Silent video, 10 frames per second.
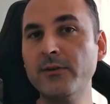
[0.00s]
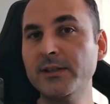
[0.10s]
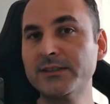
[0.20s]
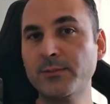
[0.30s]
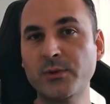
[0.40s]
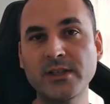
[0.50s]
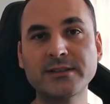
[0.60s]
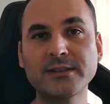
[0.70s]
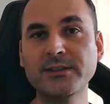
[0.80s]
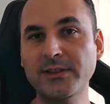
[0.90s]
it's
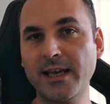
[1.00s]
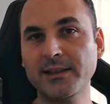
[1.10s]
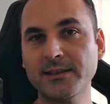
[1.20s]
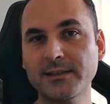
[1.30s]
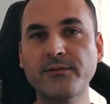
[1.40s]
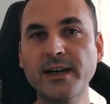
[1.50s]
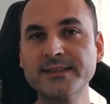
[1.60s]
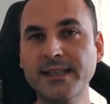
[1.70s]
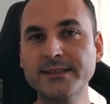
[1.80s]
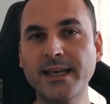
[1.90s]
prison gray. Facade